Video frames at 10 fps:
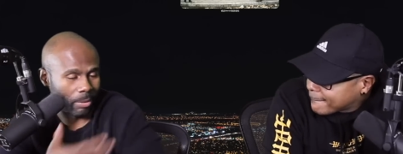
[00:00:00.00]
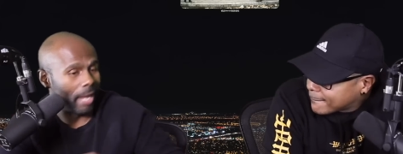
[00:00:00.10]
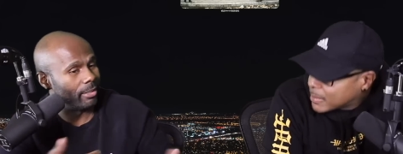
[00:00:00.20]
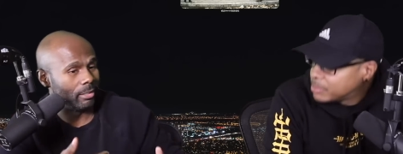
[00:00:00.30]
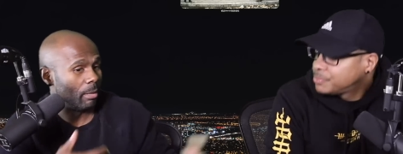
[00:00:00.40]

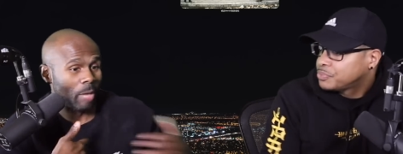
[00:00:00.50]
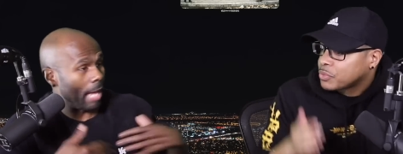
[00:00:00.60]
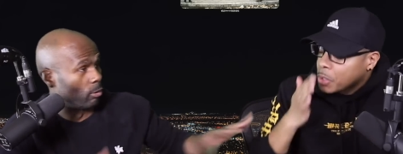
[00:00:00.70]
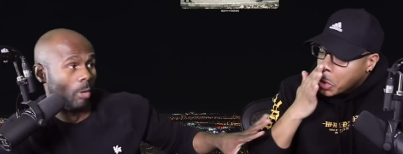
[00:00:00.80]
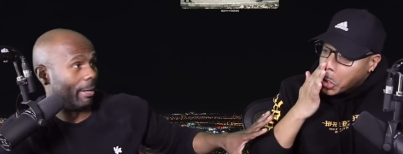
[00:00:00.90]
Speaker 1: prior
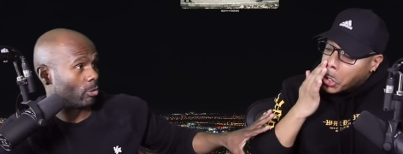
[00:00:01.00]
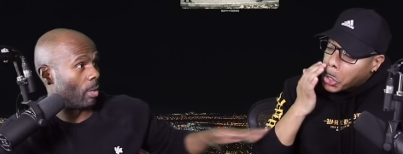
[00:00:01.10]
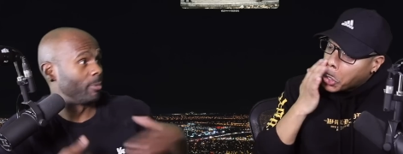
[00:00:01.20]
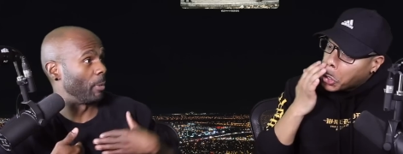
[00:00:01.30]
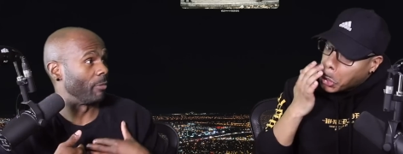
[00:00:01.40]
to I don't know about
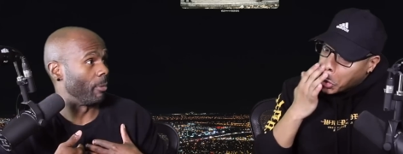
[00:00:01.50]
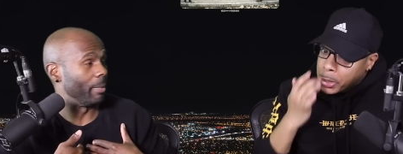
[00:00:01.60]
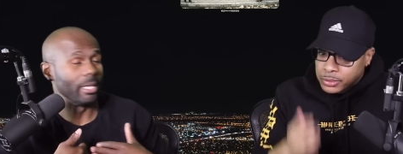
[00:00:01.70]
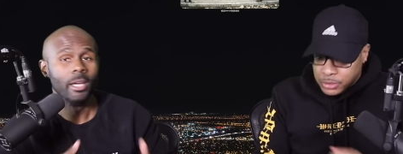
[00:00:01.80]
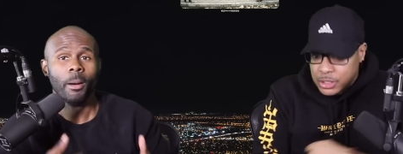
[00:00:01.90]
you, I'm speaking for
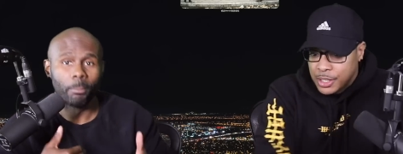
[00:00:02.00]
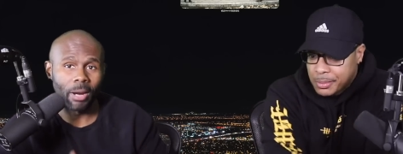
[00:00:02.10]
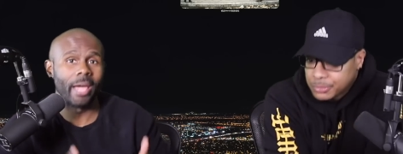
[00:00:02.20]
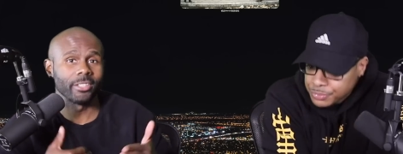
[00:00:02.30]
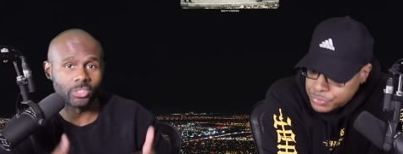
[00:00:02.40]
me.
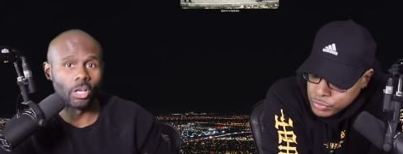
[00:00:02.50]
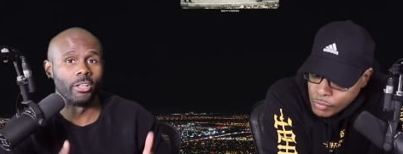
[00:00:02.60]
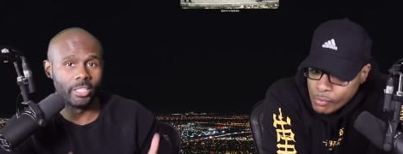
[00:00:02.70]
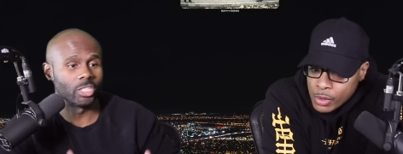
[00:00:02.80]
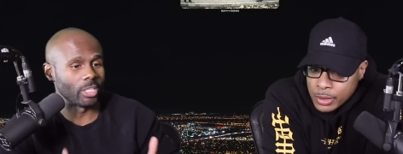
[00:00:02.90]
Yeah. Prior to
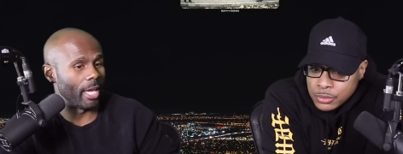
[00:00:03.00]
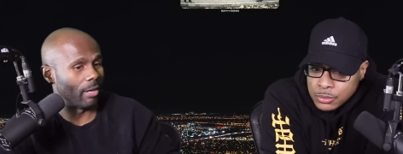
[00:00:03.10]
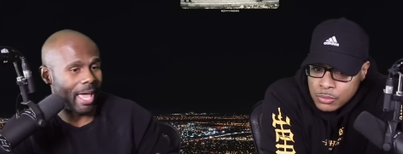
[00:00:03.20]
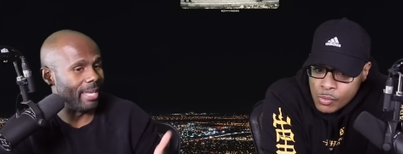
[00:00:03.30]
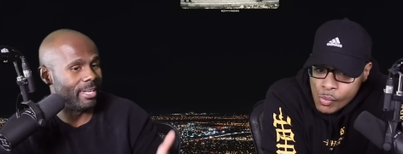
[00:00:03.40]
starting this
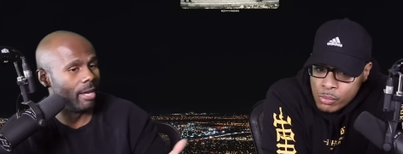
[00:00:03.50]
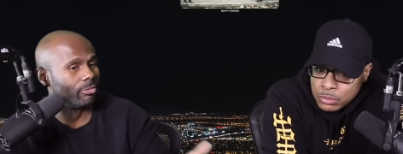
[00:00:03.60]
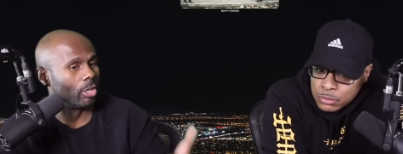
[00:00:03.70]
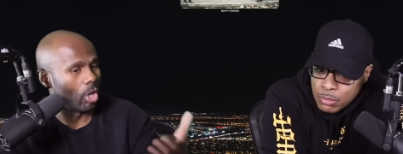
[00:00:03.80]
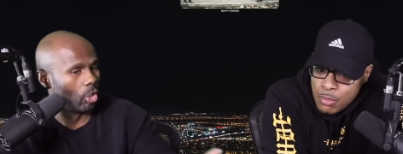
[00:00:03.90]
channel, I had
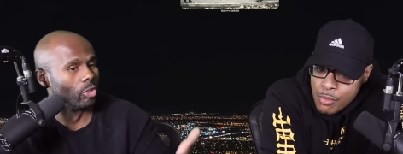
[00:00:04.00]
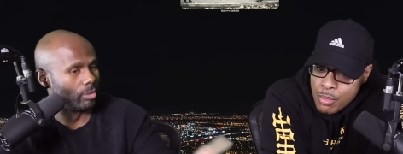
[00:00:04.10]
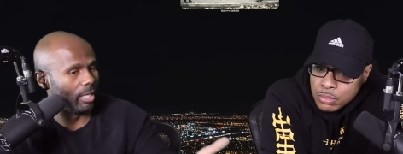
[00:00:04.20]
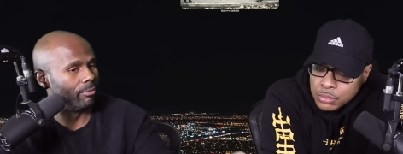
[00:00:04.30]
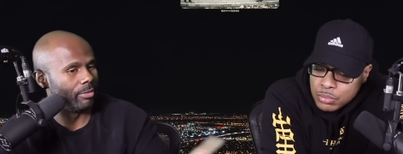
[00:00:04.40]
never
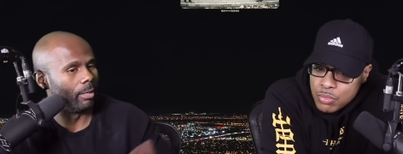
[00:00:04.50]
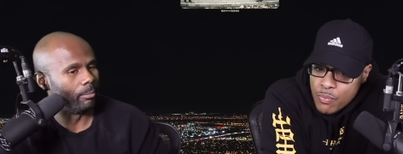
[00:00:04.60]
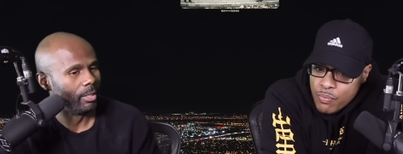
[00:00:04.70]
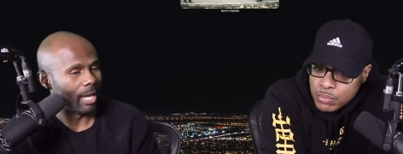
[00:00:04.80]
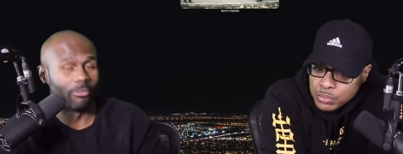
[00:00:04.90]
heard of
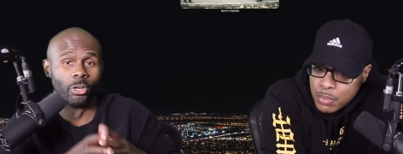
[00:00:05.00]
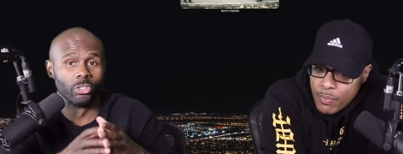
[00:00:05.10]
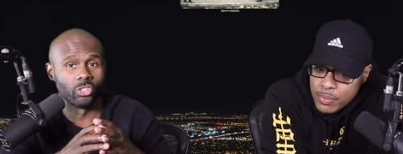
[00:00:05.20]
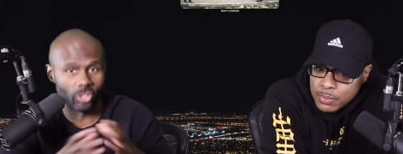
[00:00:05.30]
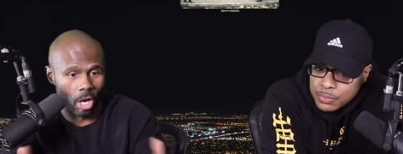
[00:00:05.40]
them. I've
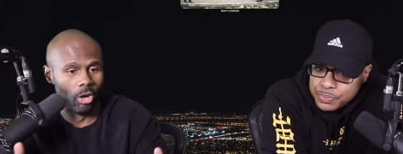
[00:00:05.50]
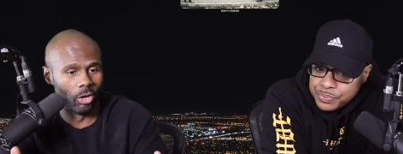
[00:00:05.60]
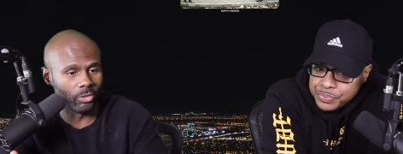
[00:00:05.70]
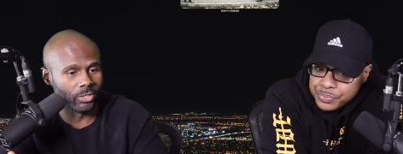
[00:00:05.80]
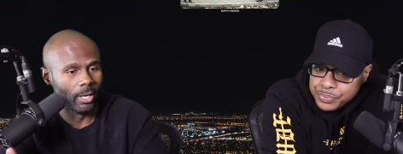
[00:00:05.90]
heard
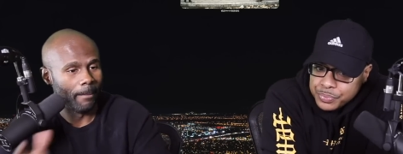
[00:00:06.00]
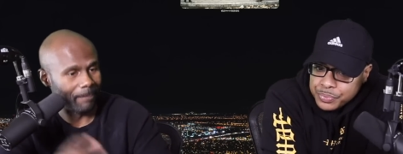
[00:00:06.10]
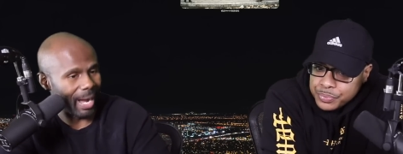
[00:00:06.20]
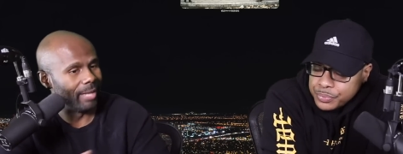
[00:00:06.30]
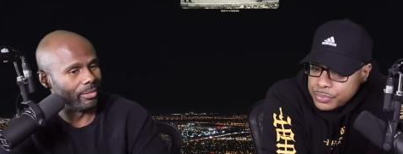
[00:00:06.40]
songs
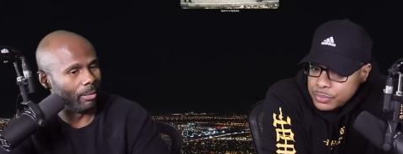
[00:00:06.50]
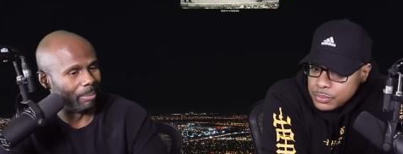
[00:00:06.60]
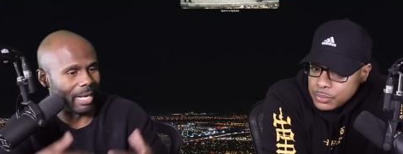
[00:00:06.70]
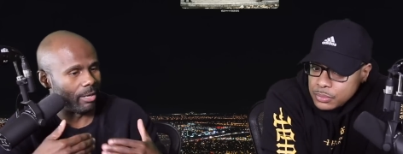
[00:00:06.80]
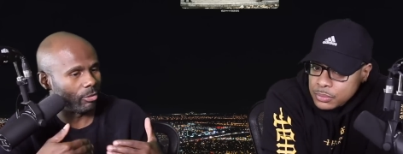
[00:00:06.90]
by
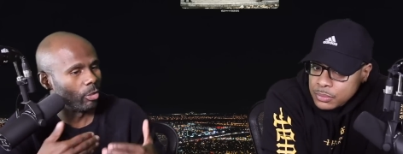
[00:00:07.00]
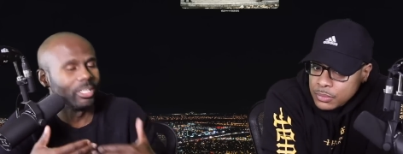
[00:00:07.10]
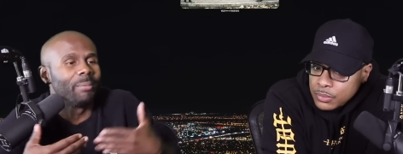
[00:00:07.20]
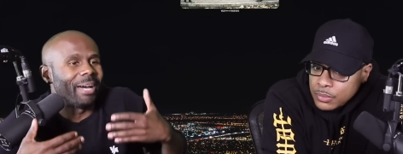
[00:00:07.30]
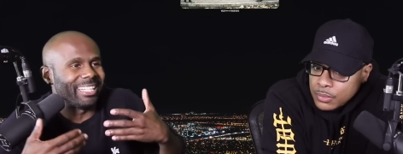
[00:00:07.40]
them, but I never
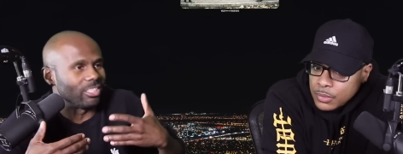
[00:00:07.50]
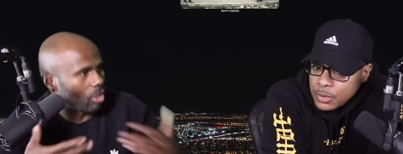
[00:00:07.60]
heard anybody